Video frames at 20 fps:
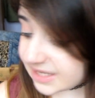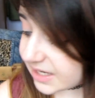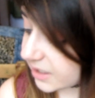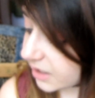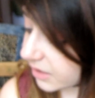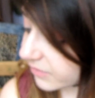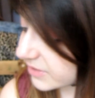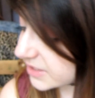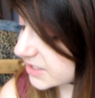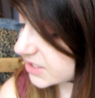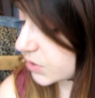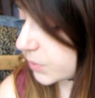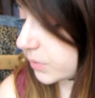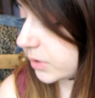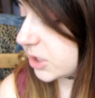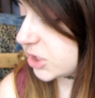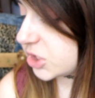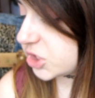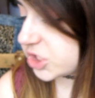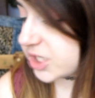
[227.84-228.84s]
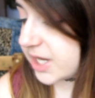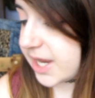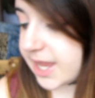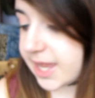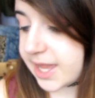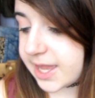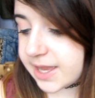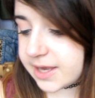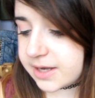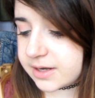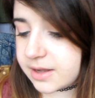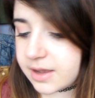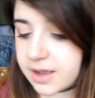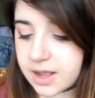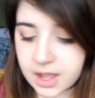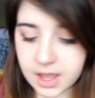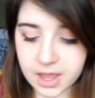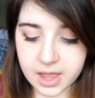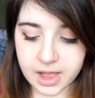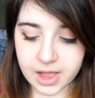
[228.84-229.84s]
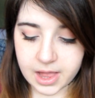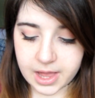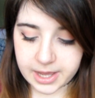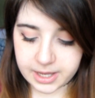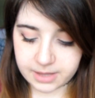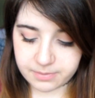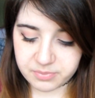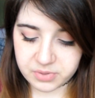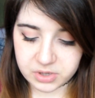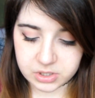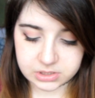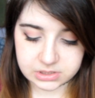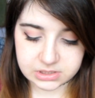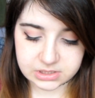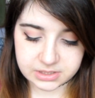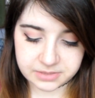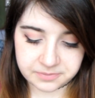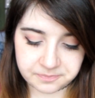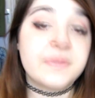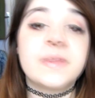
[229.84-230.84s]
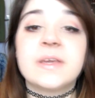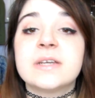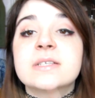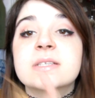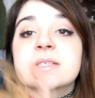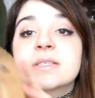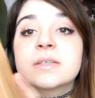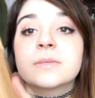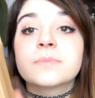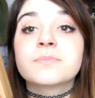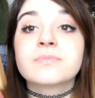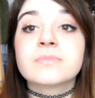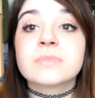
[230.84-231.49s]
I love it so much, and I bought this.